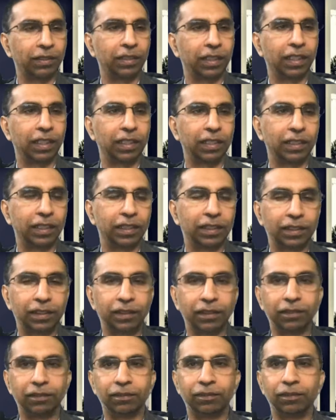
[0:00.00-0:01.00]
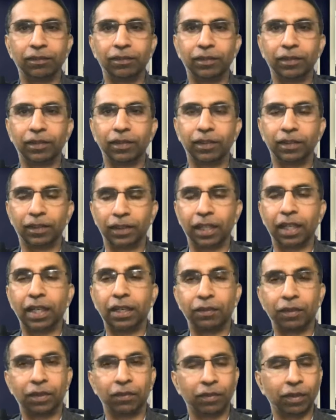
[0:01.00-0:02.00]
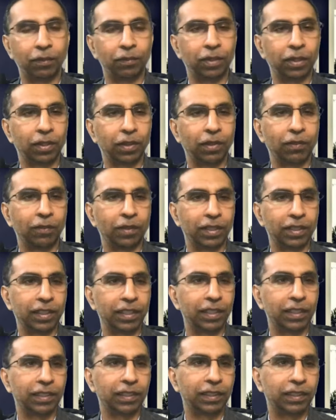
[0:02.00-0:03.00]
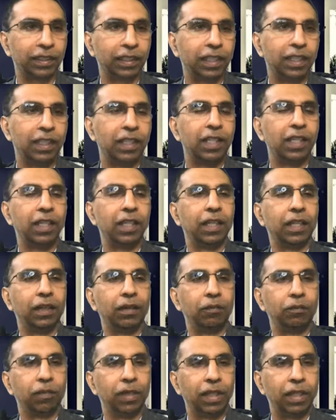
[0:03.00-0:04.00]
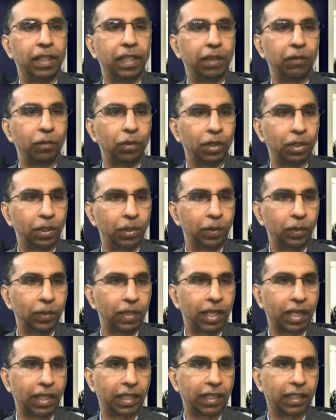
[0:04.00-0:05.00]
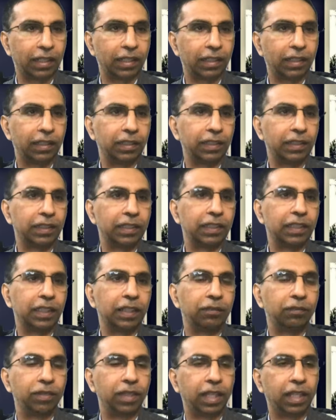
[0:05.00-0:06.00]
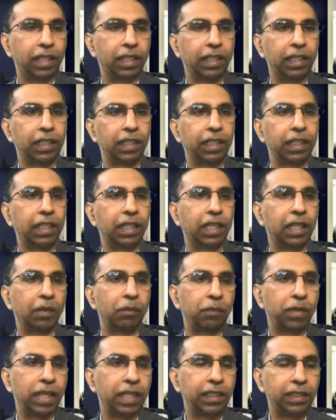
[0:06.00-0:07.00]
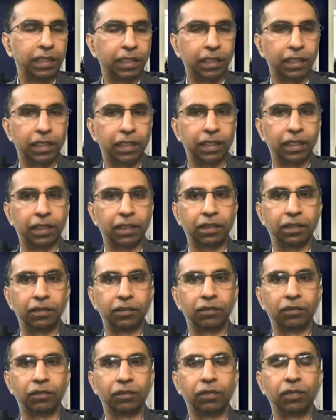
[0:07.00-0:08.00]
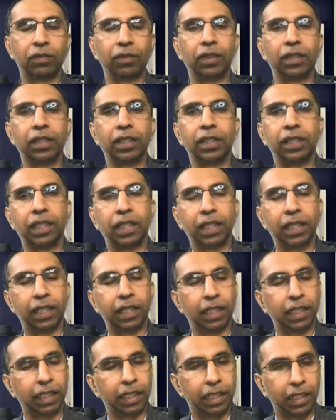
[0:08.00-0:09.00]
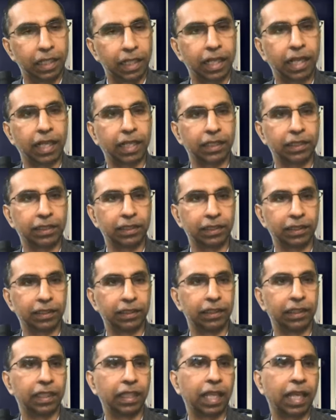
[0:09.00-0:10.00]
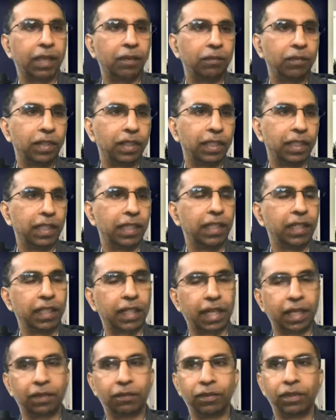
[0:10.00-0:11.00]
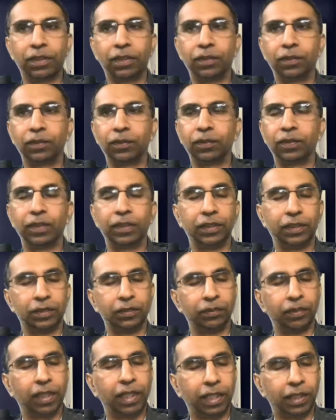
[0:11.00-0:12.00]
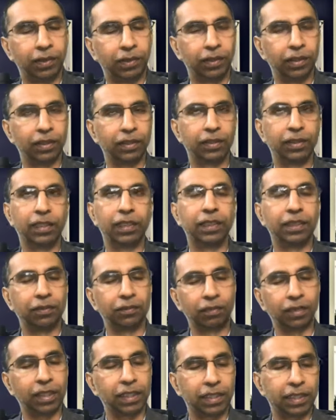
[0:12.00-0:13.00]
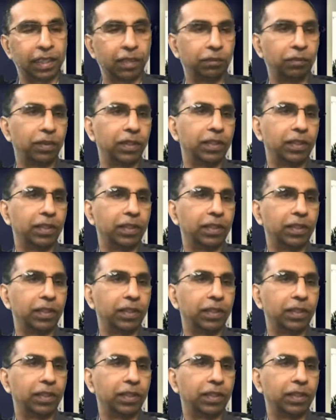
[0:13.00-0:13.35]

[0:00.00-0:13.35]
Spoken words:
They can just run away from the conversation. But they won't do that if they are getting an amazing return for their interaction. The time that they interact with you is very good. That's the first step.